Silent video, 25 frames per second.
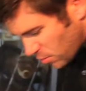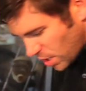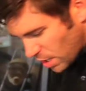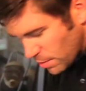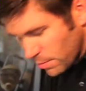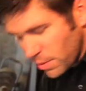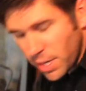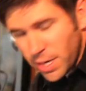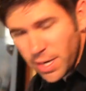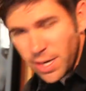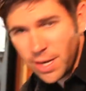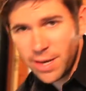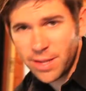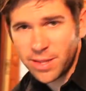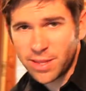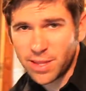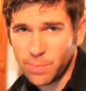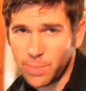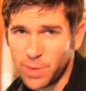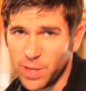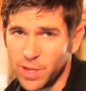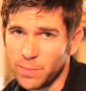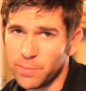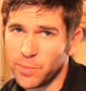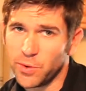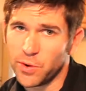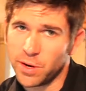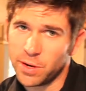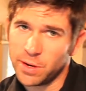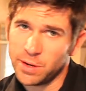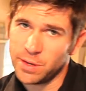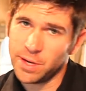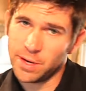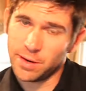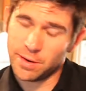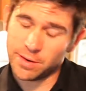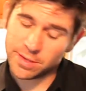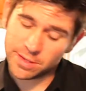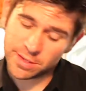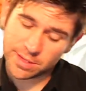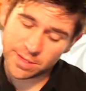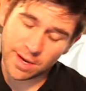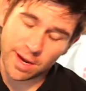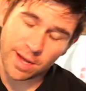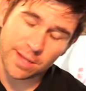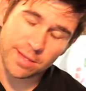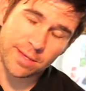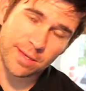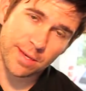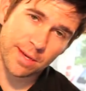I'm out eating at the Biltmore here in
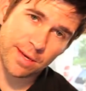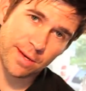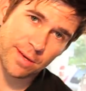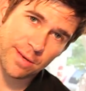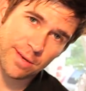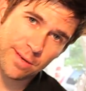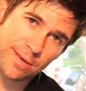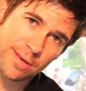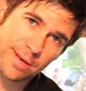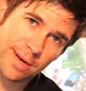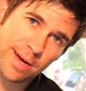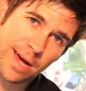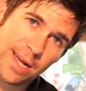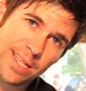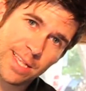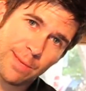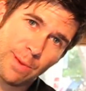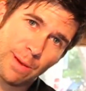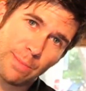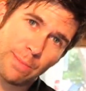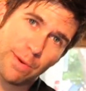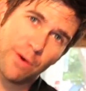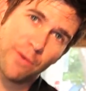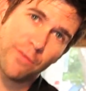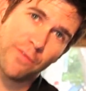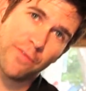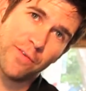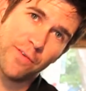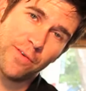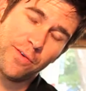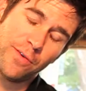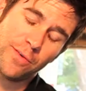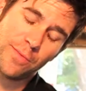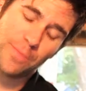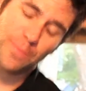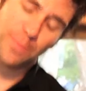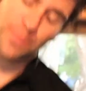Scottsdale, I like to make my own food.